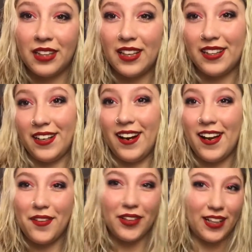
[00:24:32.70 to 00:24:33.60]
And there you
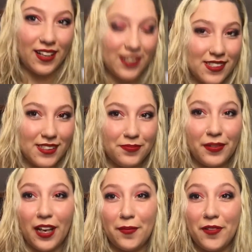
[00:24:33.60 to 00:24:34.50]
have it, guys.
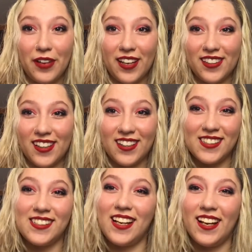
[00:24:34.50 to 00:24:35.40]
Happy Valentine's
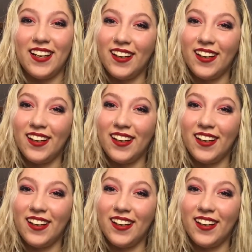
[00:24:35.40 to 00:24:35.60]
Day,